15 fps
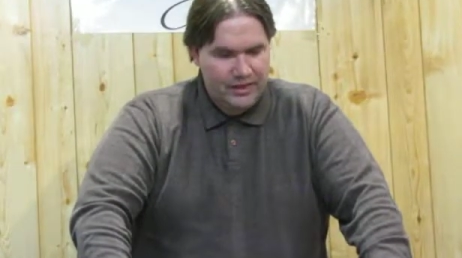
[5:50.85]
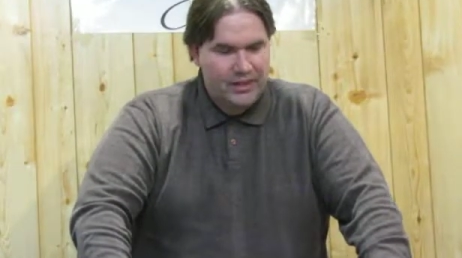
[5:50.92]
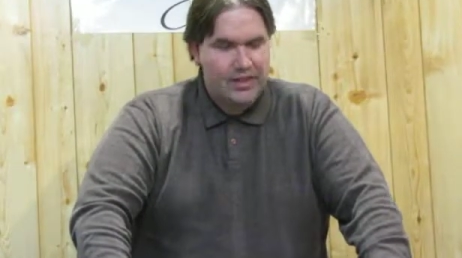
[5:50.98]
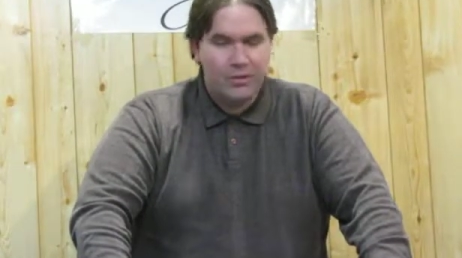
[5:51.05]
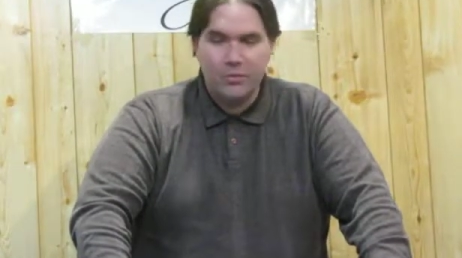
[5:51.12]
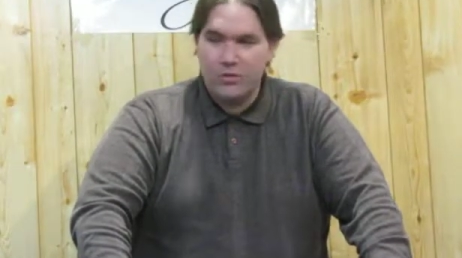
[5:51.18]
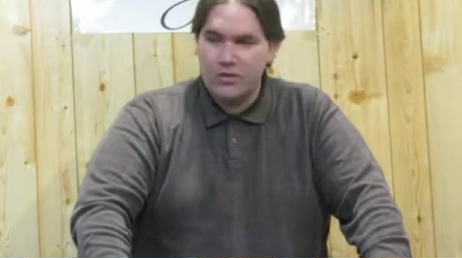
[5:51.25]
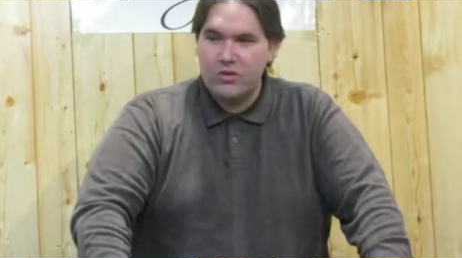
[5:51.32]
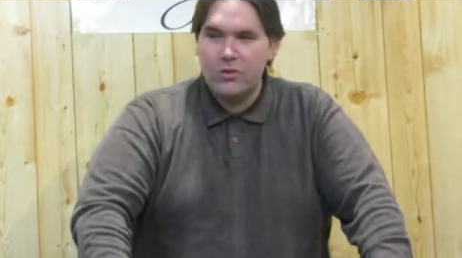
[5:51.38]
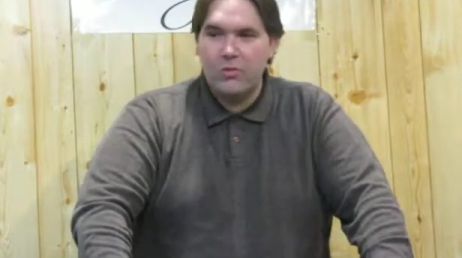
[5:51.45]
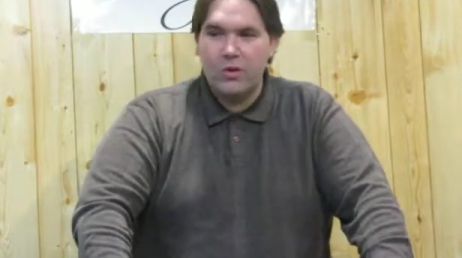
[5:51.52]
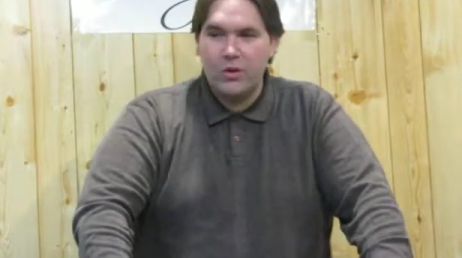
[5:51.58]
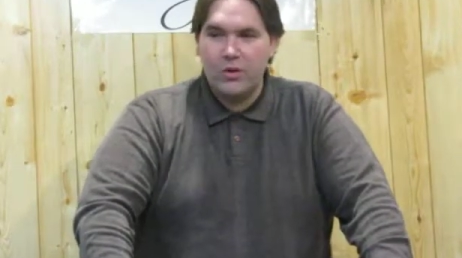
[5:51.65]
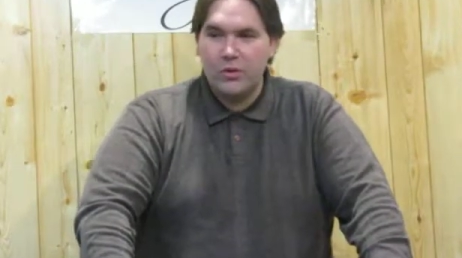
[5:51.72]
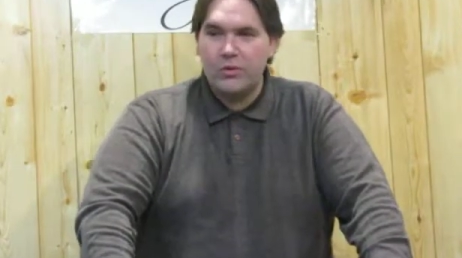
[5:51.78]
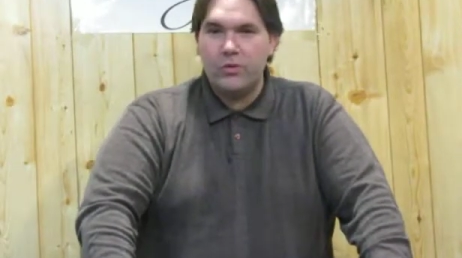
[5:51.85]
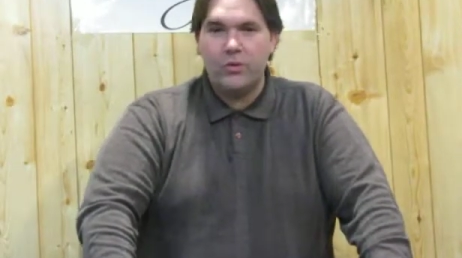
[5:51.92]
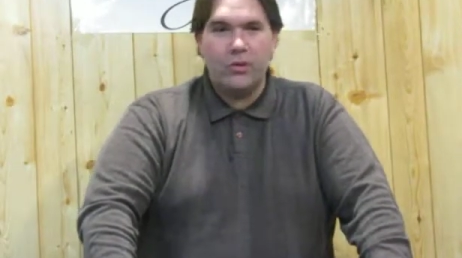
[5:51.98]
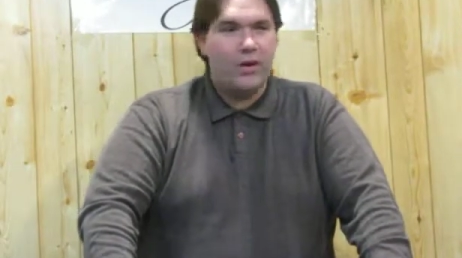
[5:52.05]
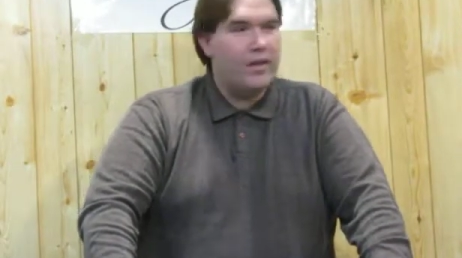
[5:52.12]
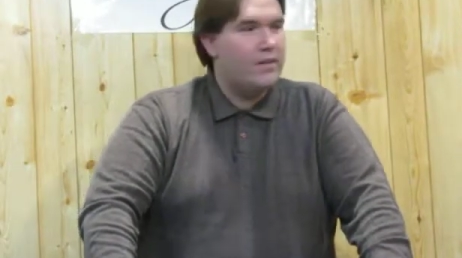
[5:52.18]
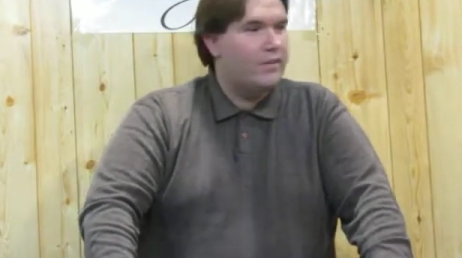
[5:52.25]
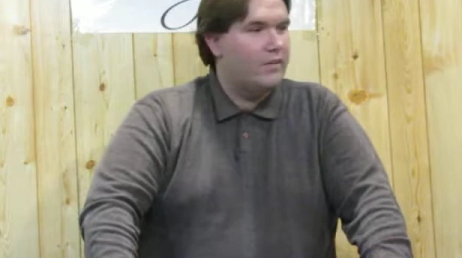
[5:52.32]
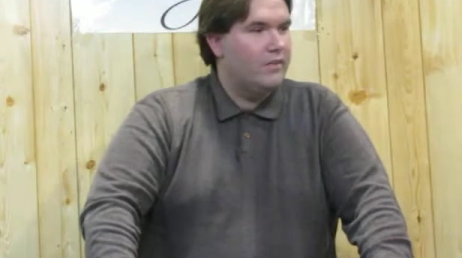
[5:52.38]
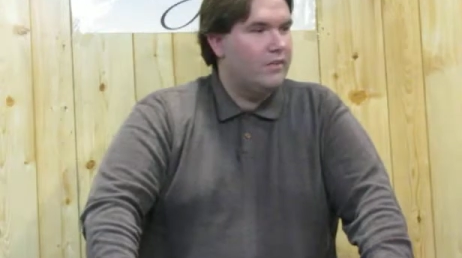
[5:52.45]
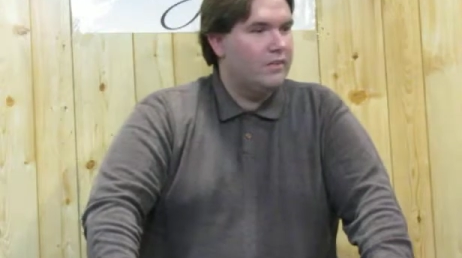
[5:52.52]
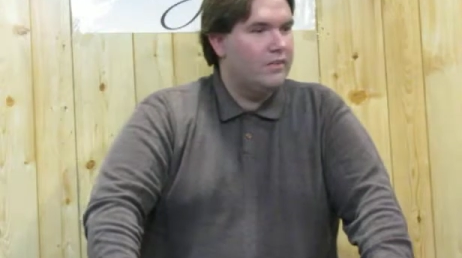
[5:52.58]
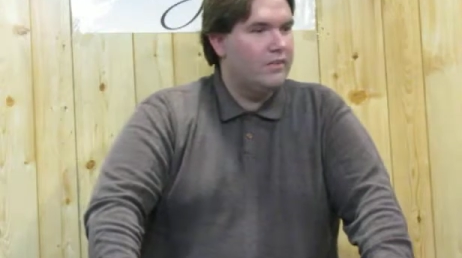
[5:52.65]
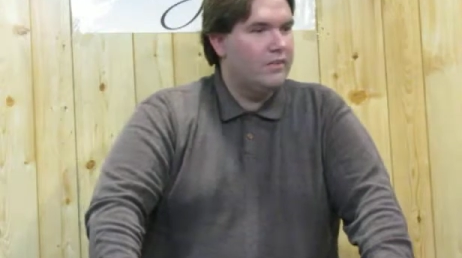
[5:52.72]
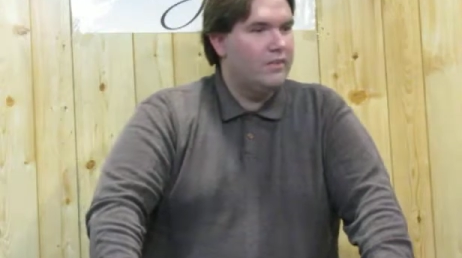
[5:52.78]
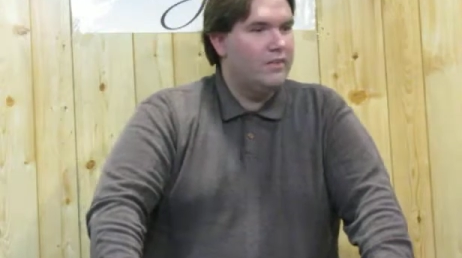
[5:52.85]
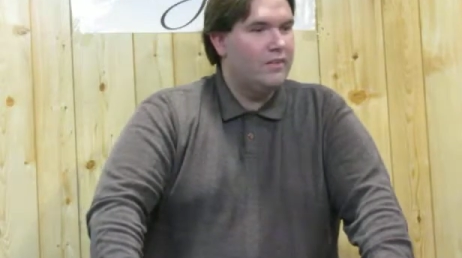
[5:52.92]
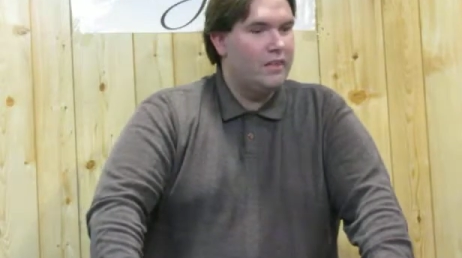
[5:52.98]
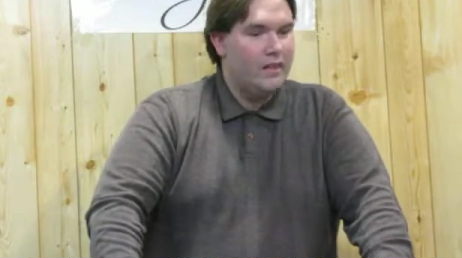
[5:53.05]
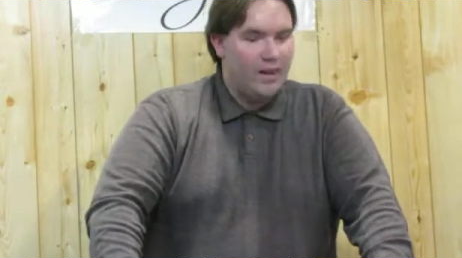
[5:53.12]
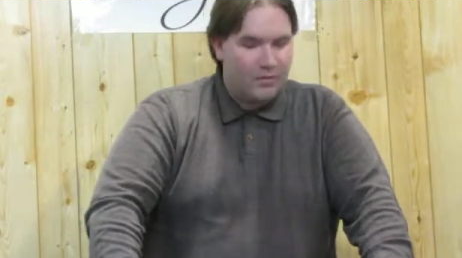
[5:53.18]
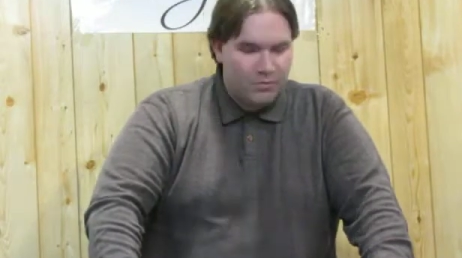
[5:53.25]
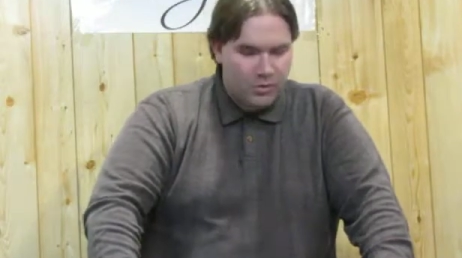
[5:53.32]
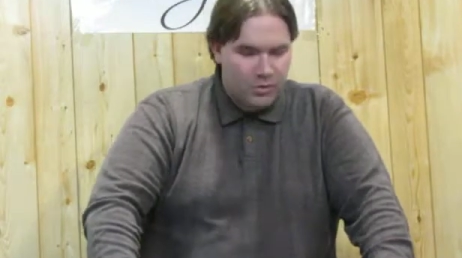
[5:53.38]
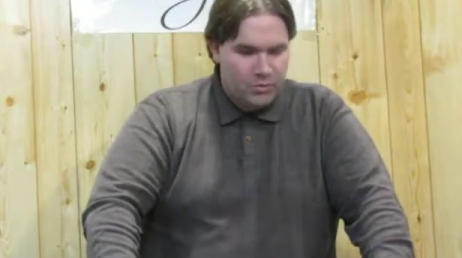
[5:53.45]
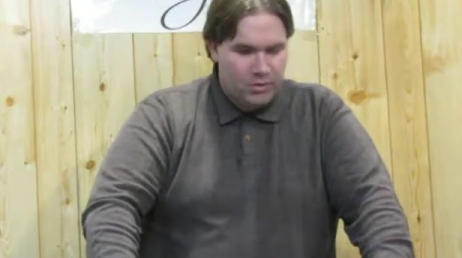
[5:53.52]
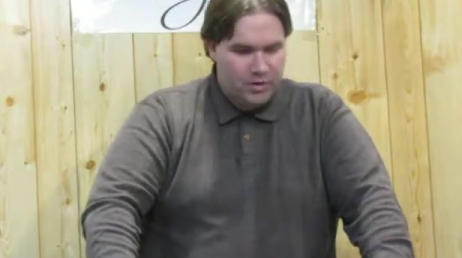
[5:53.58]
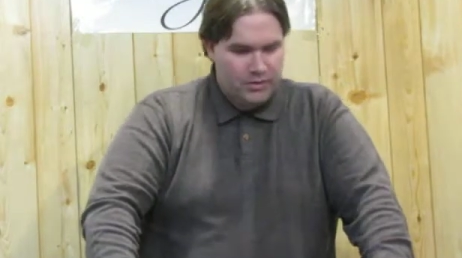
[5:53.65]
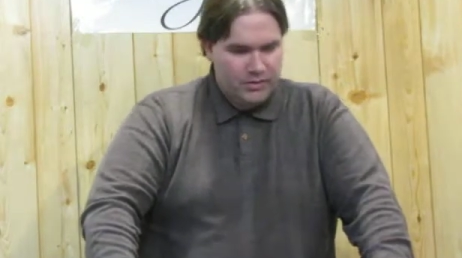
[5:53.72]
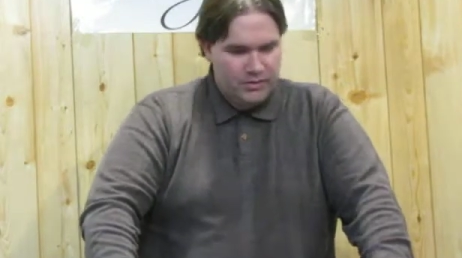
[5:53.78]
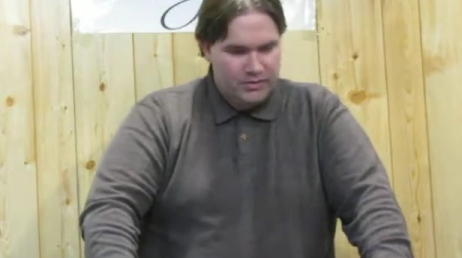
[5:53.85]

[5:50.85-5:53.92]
He was the one who created everyone.